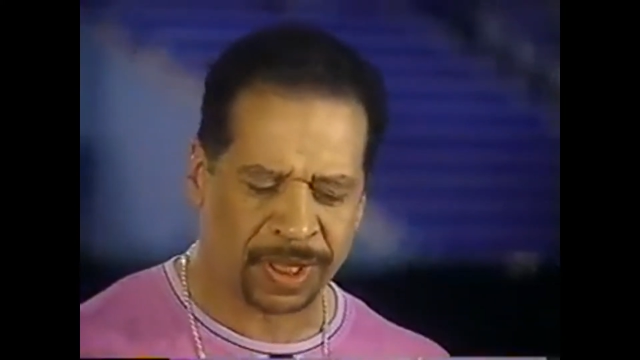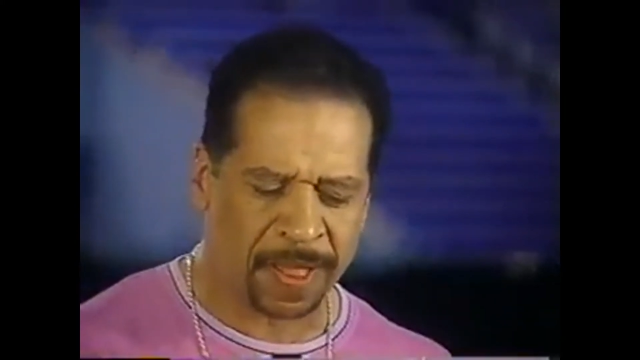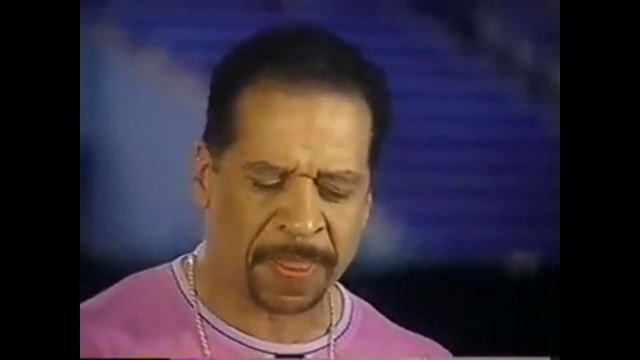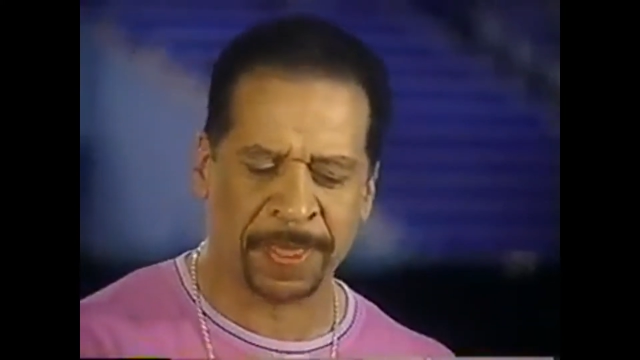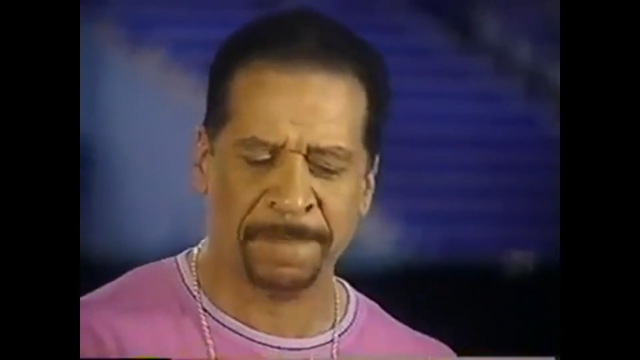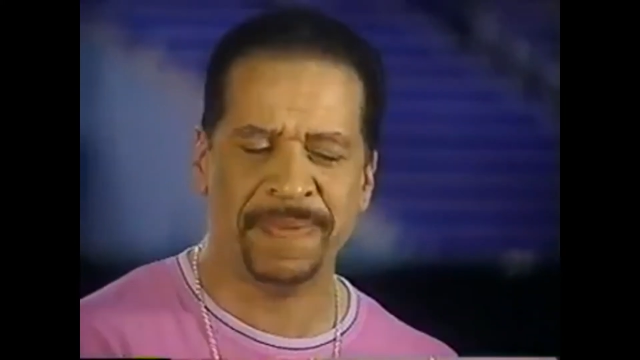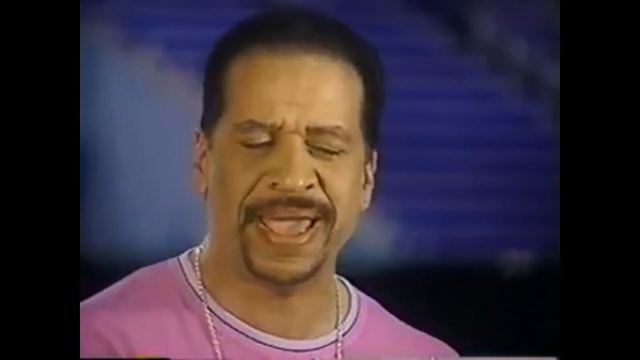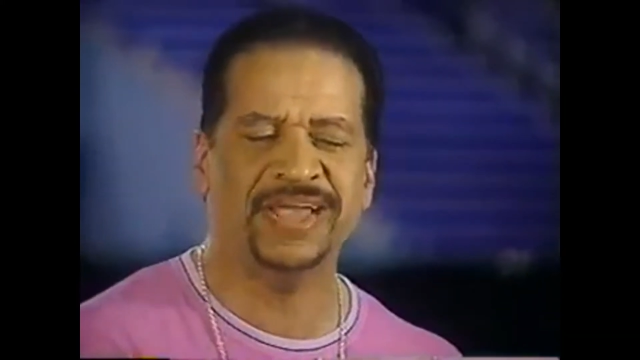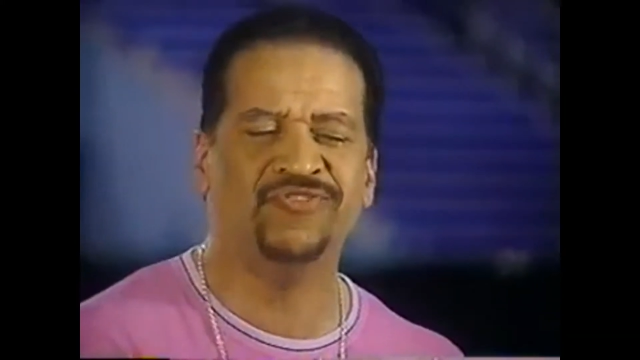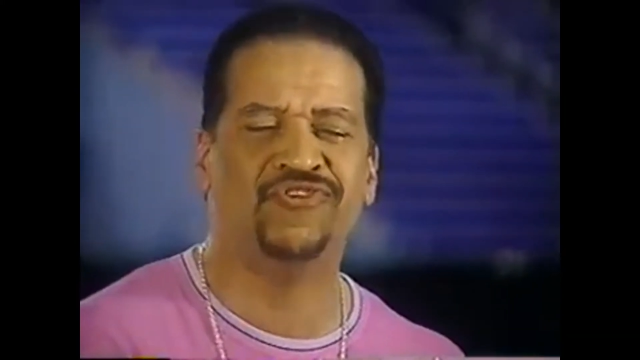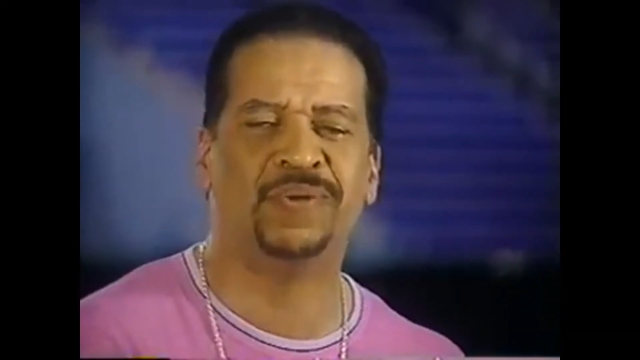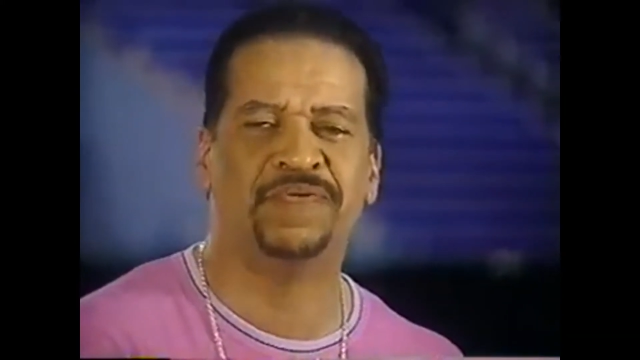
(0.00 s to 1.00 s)
The main
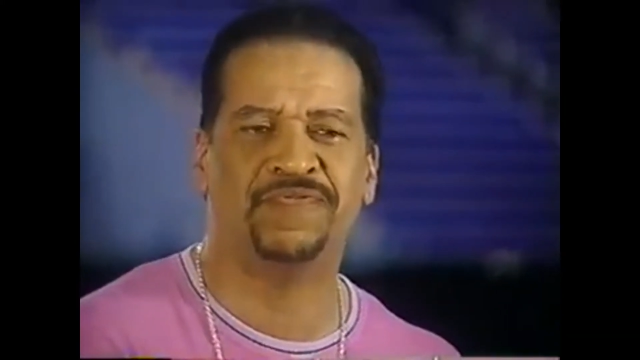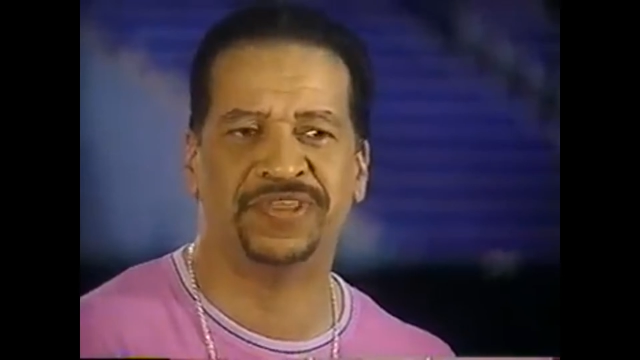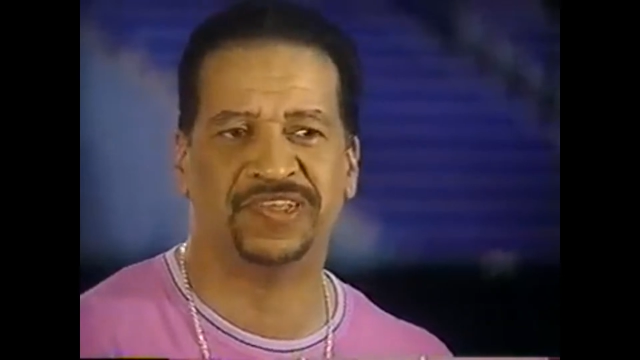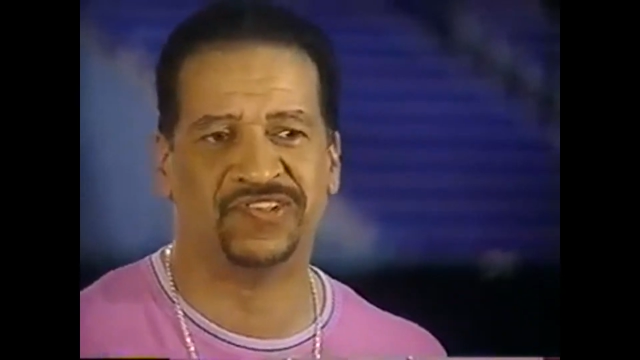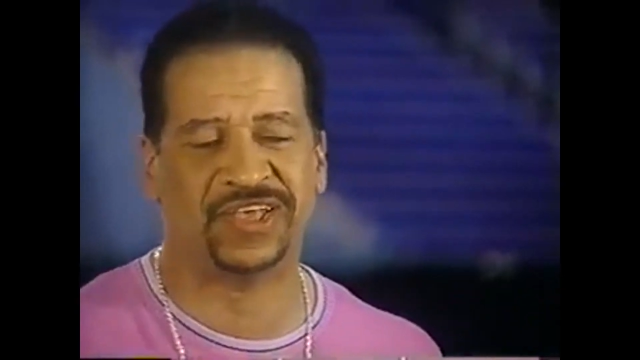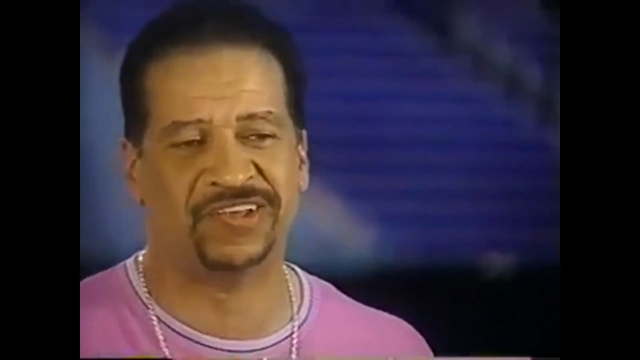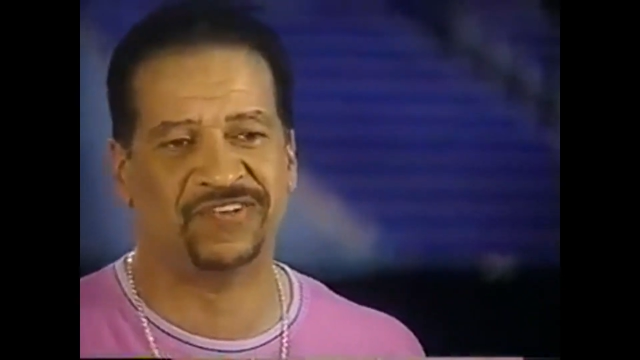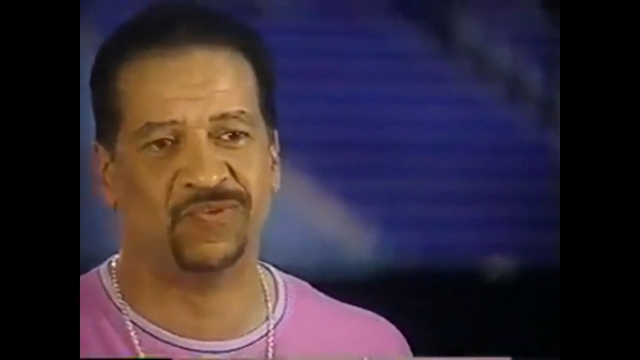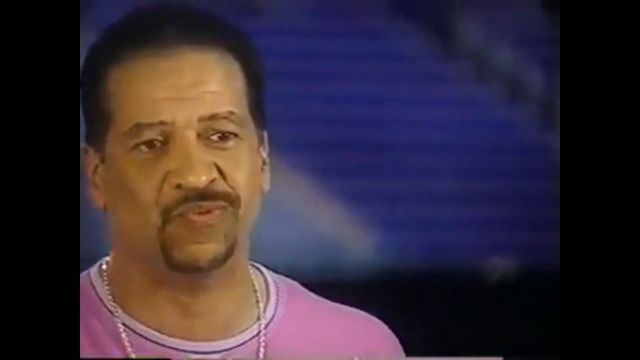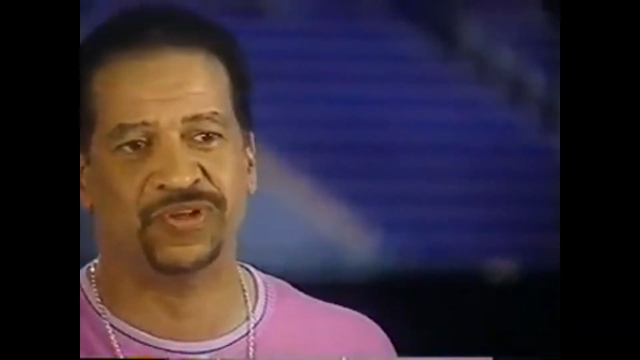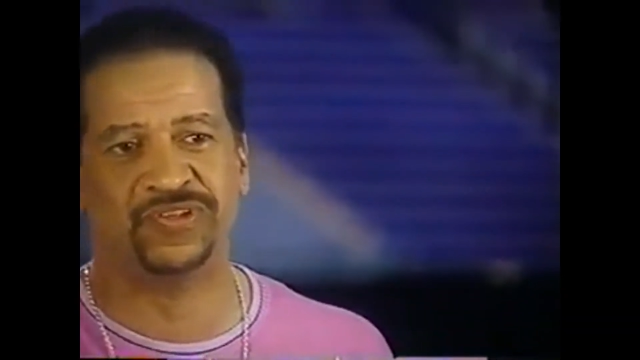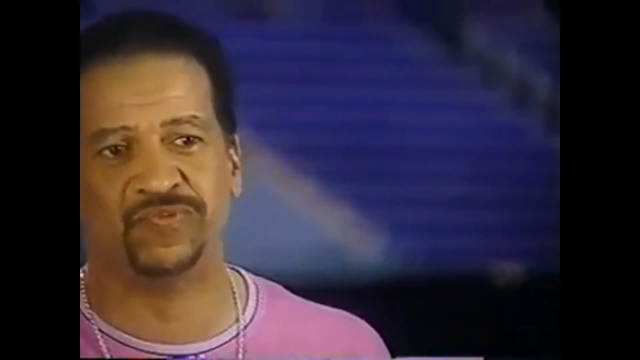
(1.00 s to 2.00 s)
drummer for the session
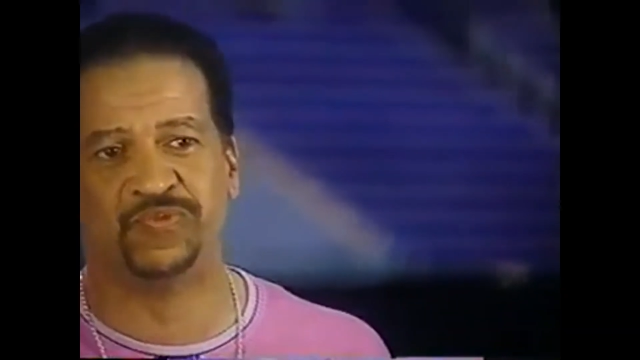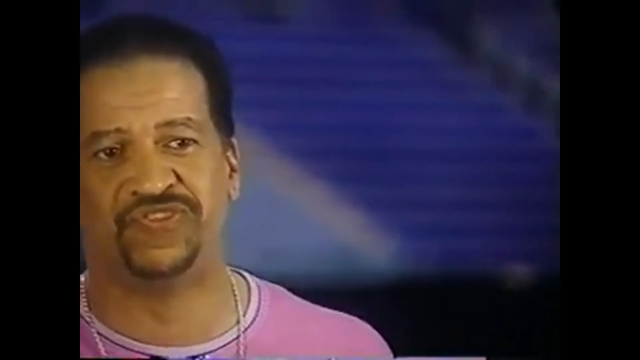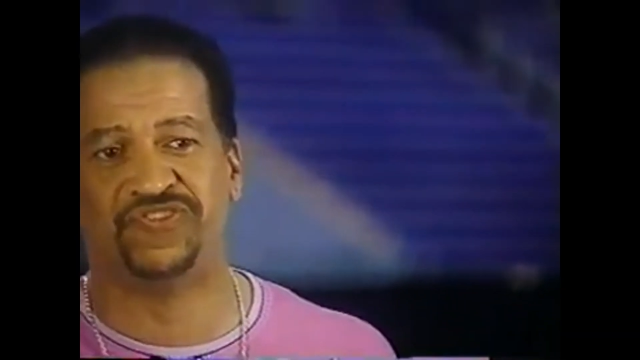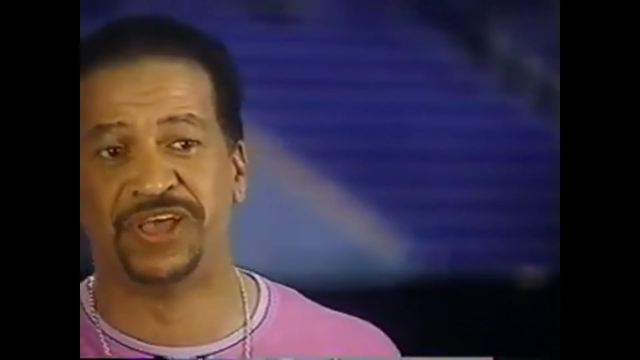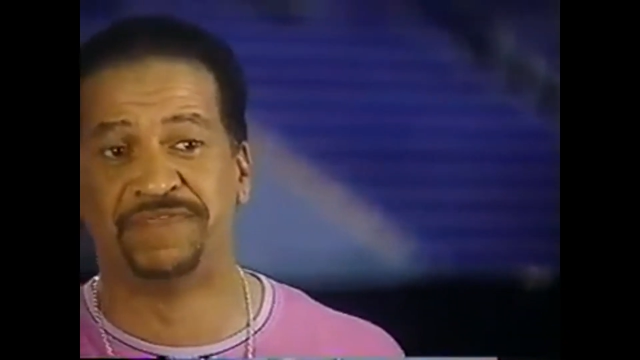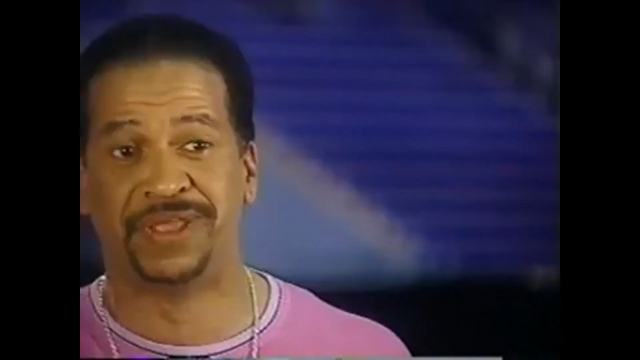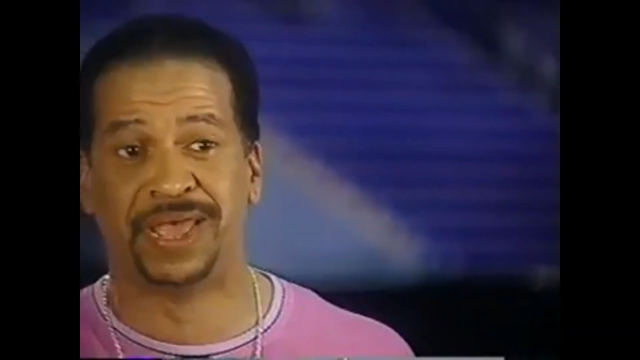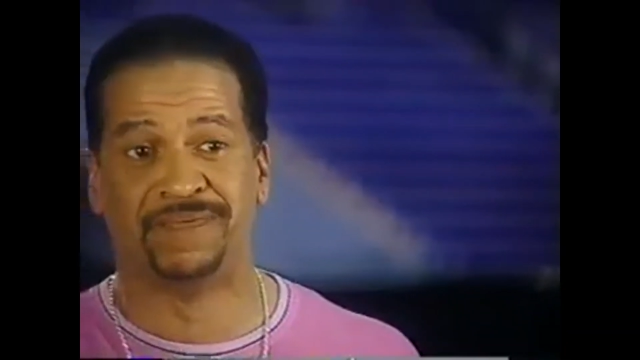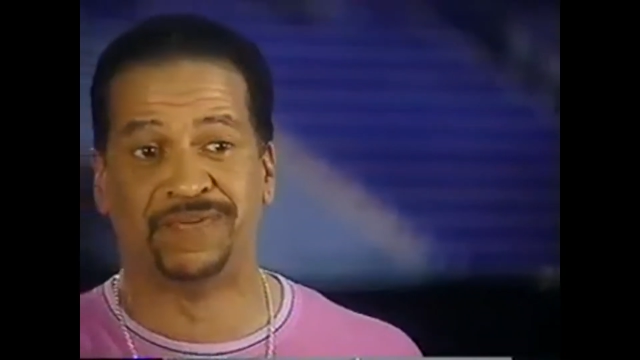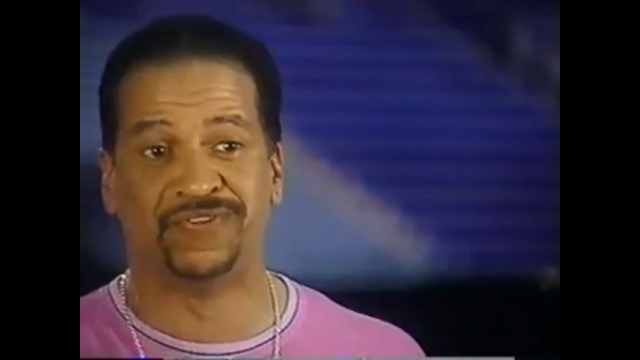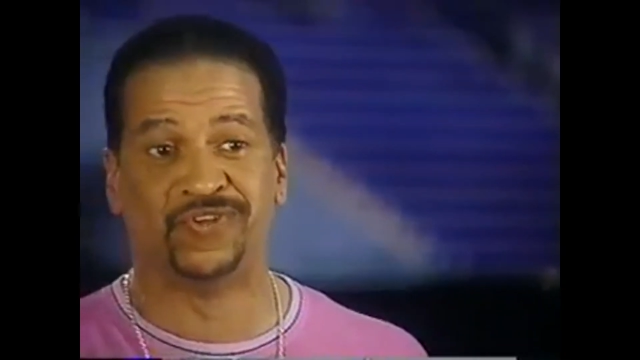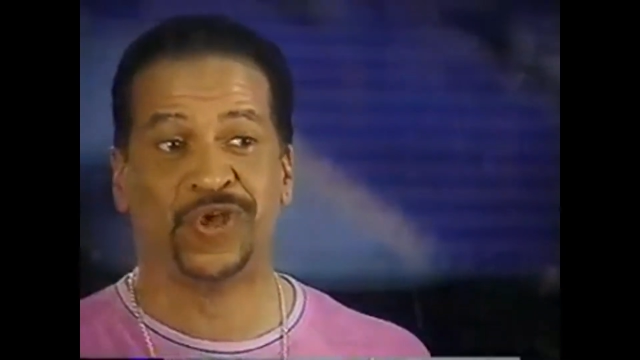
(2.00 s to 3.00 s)
was Jeff
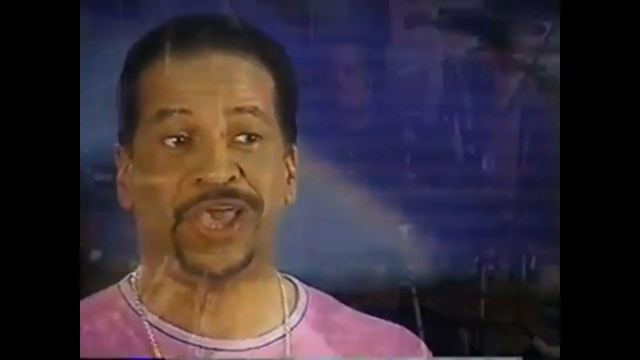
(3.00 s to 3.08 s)
Davis.